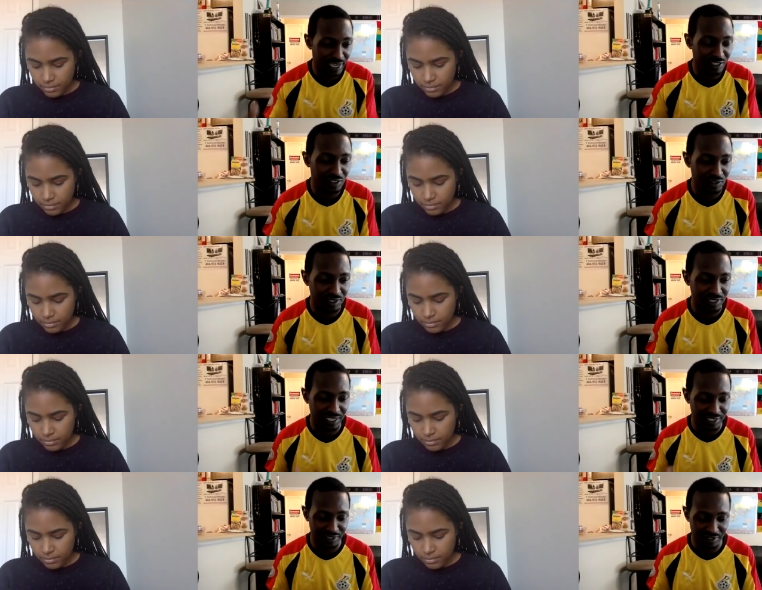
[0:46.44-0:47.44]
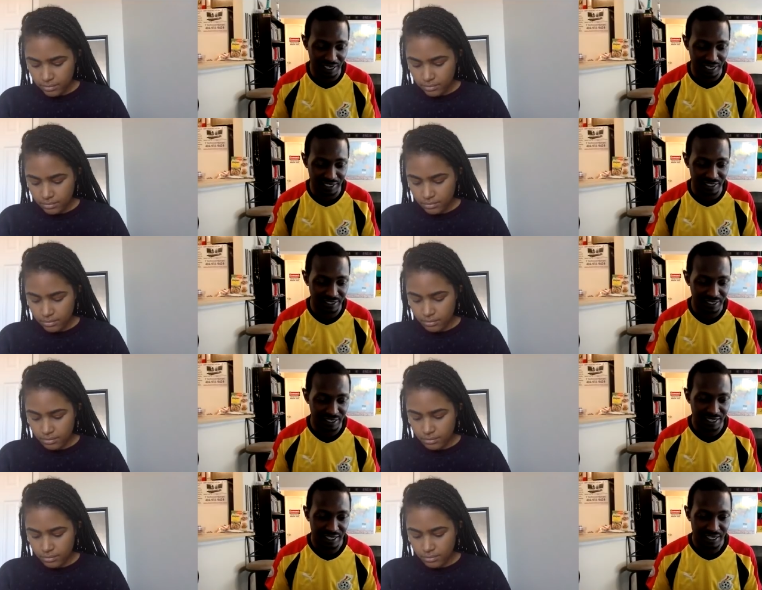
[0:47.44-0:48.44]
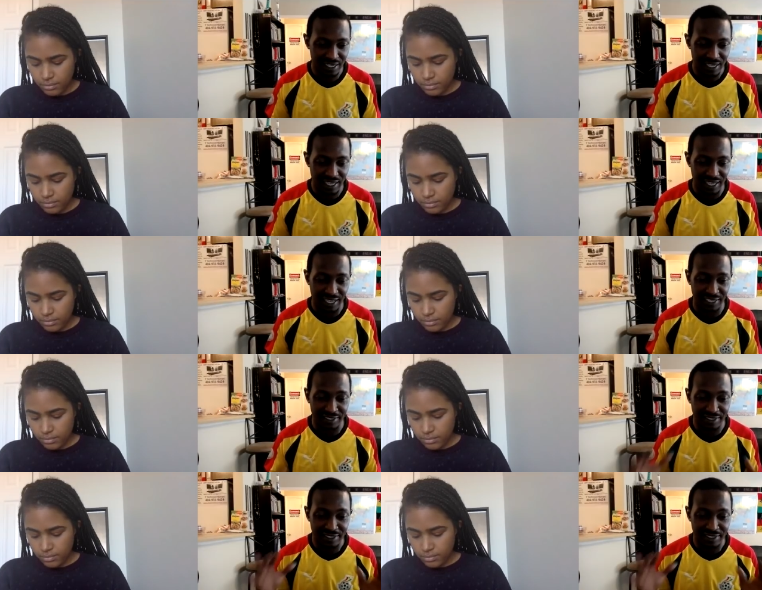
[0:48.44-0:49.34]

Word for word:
Speaker 1: countries out uh, there in Ghana, and